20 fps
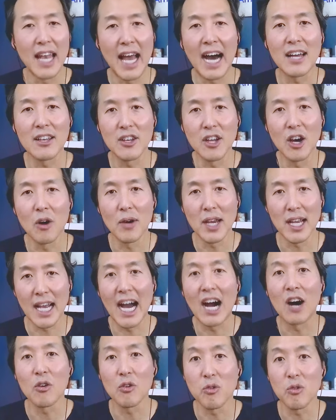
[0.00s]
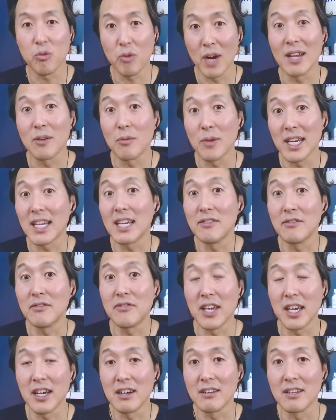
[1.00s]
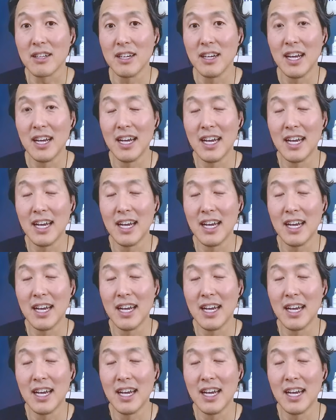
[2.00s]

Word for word: not knowing how great we can feel